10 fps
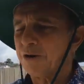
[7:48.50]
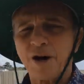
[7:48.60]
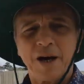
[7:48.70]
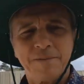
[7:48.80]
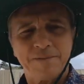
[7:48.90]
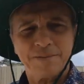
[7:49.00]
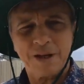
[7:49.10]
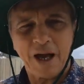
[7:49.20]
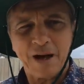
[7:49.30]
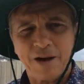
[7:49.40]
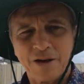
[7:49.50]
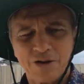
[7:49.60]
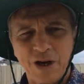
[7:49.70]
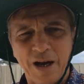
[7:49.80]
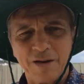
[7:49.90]
Alright, our next
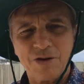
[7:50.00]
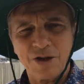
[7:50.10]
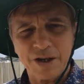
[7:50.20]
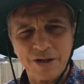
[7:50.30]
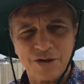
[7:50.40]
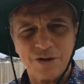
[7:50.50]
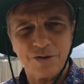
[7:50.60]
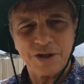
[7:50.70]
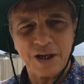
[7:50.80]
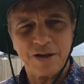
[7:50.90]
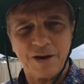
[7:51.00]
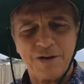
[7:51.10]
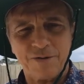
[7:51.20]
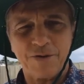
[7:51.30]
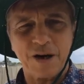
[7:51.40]
challenge is to
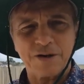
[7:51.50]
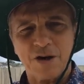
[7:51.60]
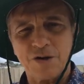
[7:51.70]
tint the front